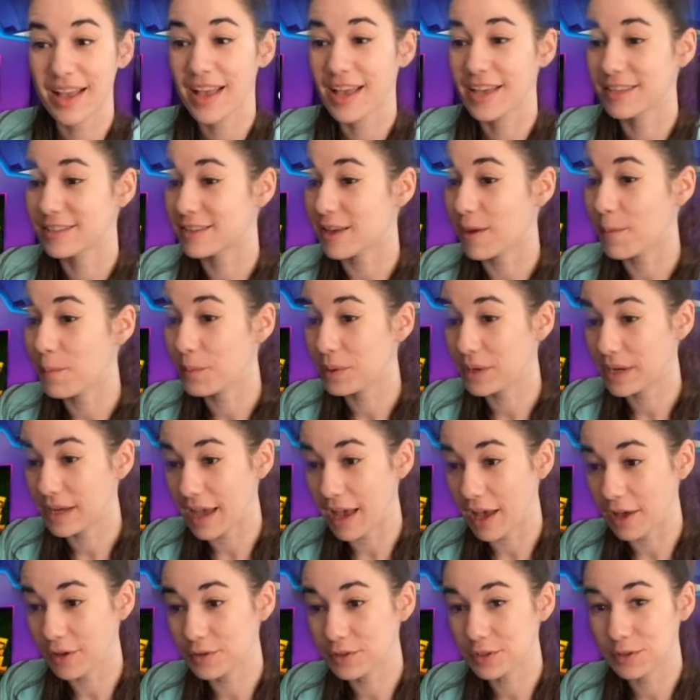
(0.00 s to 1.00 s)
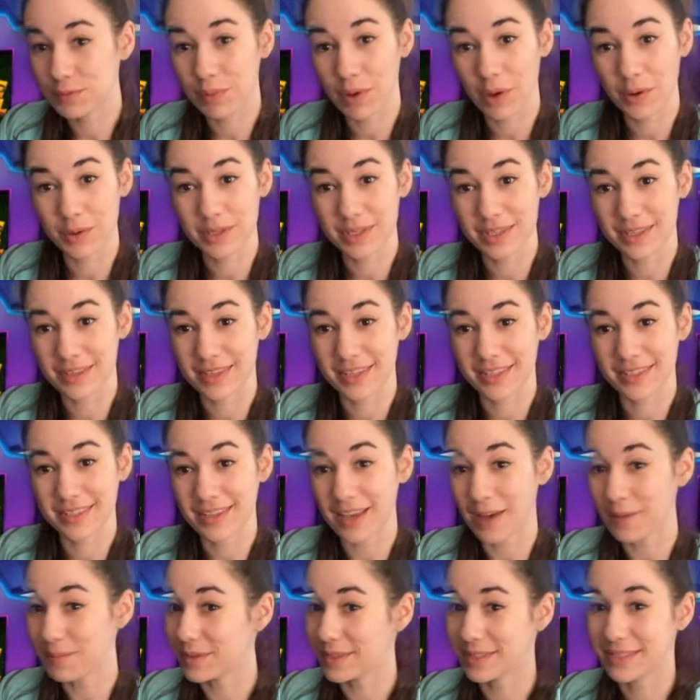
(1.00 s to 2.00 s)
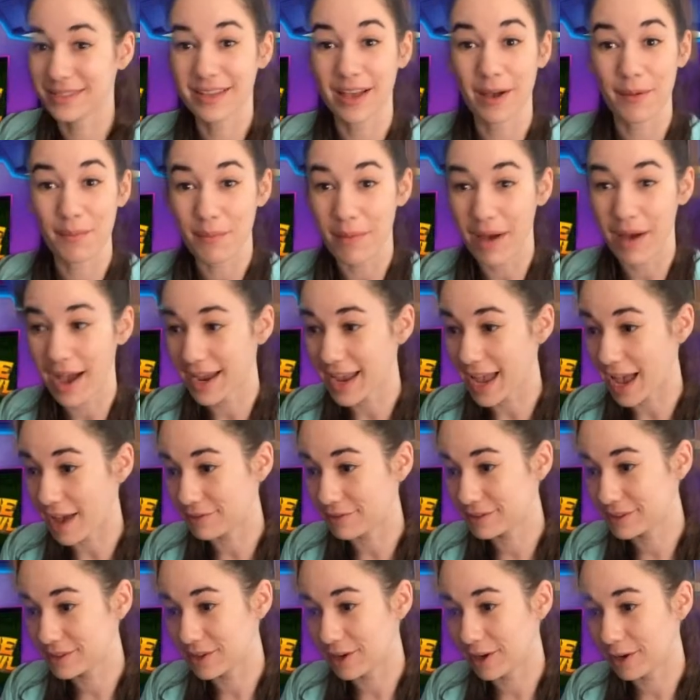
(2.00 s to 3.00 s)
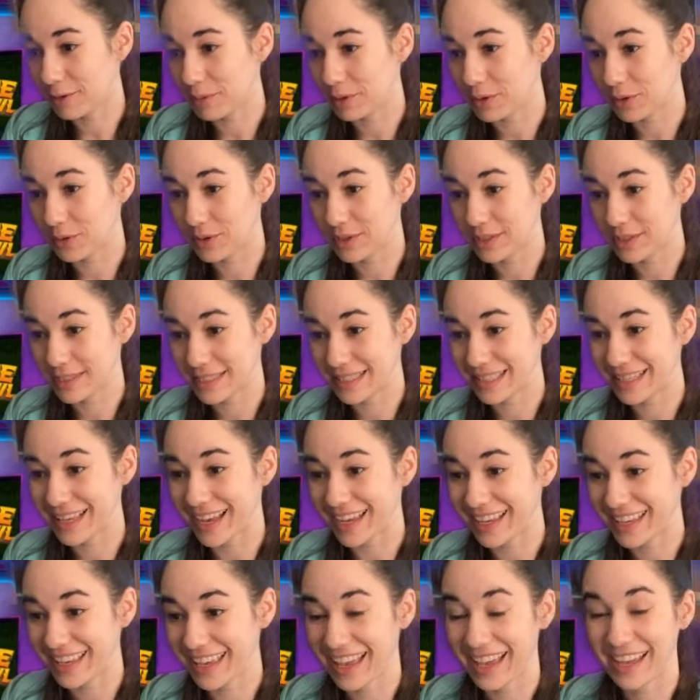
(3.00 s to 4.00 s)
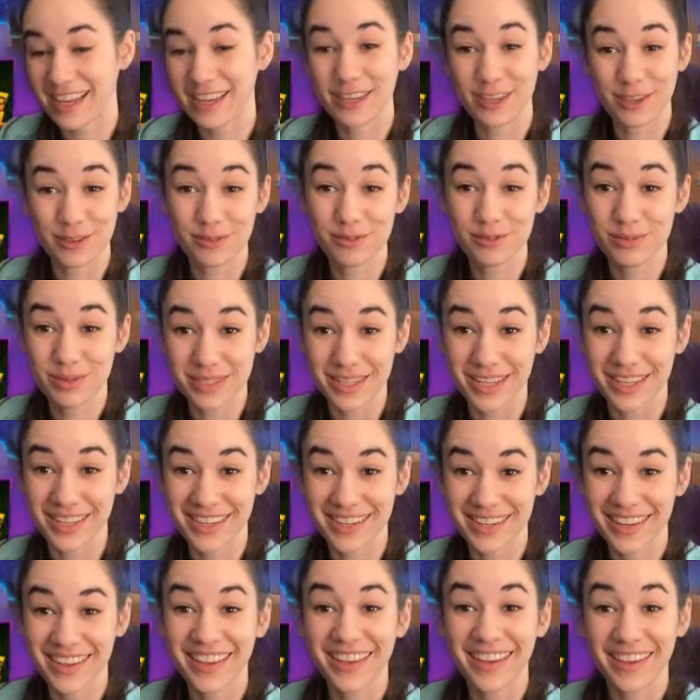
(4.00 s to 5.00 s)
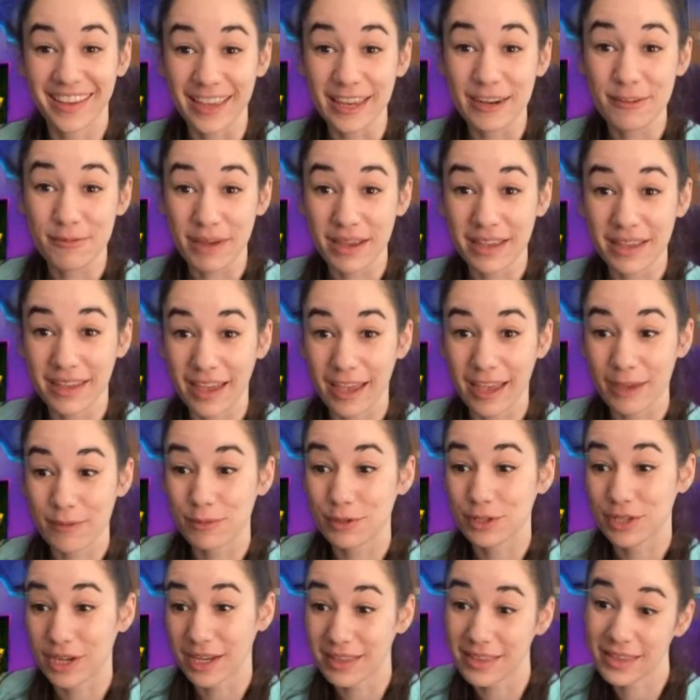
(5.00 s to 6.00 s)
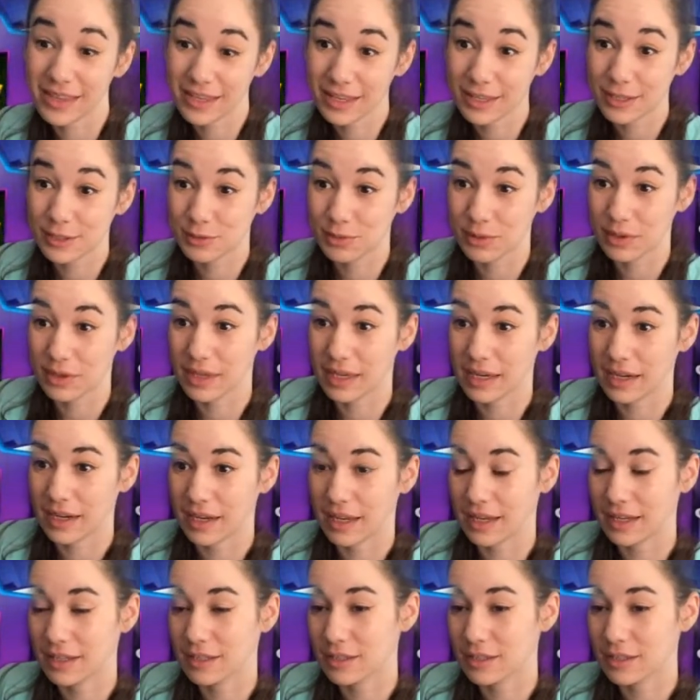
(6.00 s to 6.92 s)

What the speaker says: Somebody else posted this up. This is not my avatar, but you can see I can use it in my game, which I think is really neat.